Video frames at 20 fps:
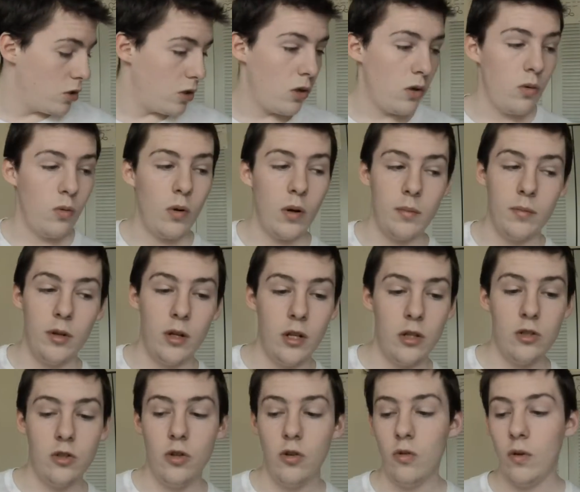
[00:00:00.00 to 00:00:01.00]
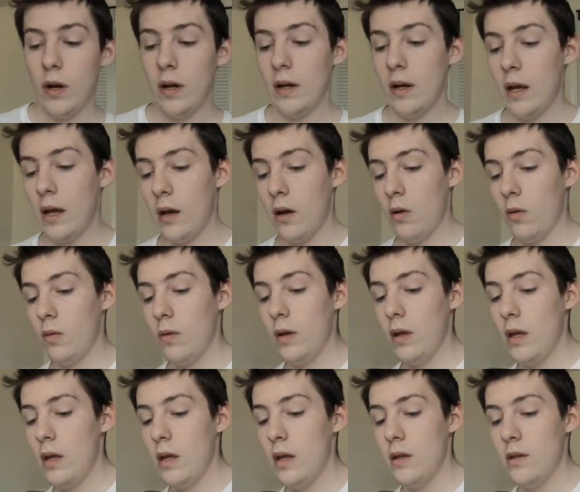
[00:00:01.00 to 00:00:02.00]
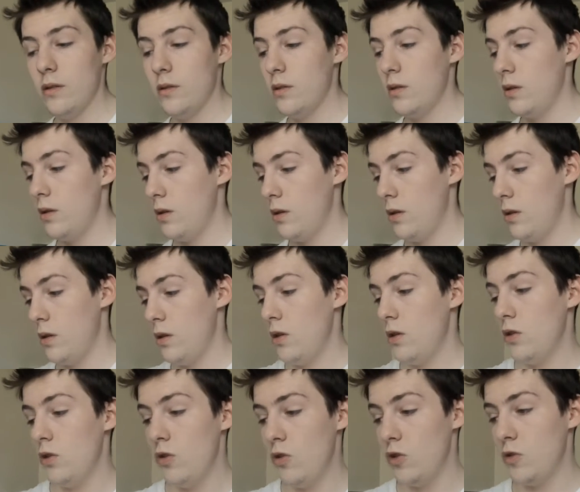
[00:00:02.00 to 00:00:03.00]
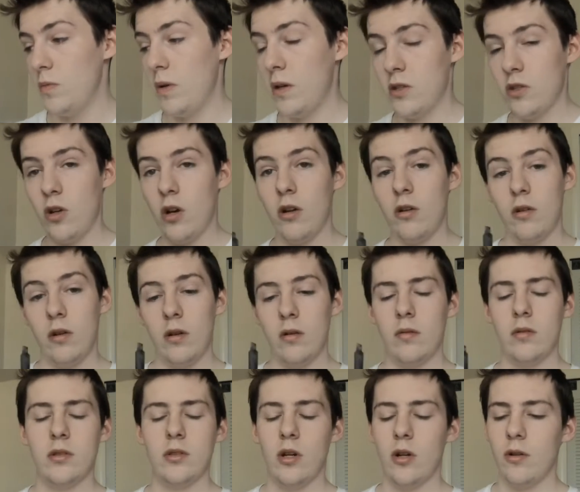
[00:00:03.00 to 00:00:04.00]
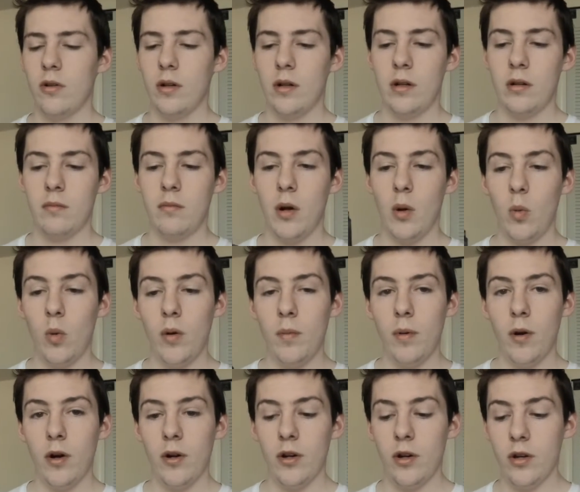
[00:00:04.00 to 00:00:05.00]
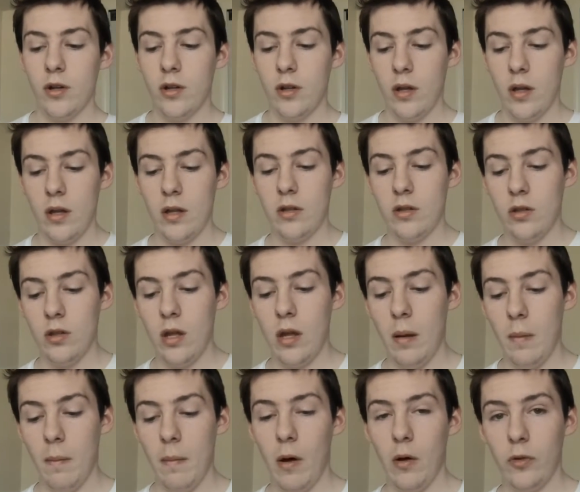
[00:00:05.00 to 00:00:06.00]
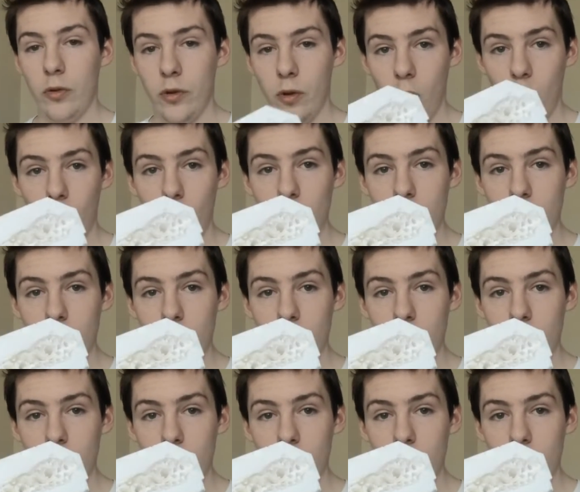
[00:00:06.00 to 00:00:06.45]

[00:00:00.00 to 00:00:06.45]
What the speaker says: So what I'm gonna do right now is use my soldering iron, my wood burner, and melt the